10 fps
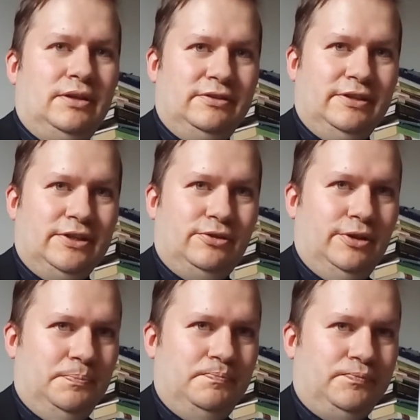
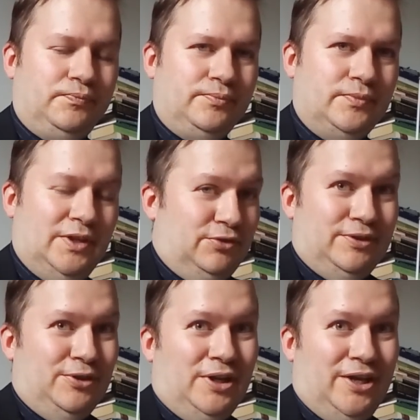Exactly. That's
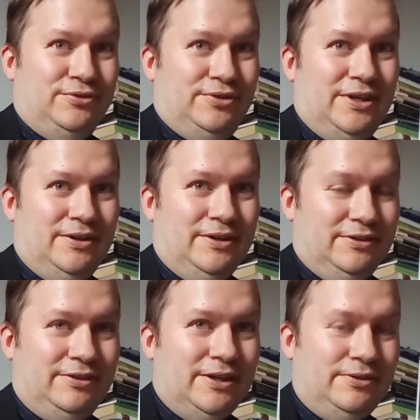really all I have to say.
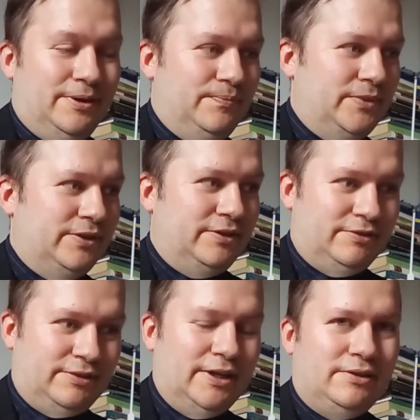Exactly. That's
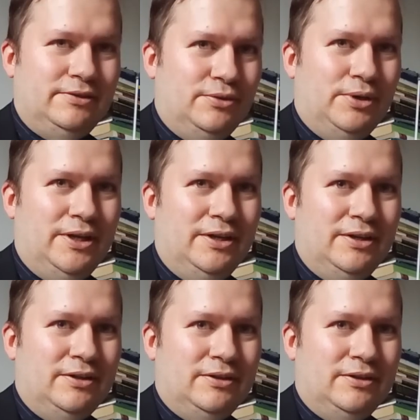exactly the way.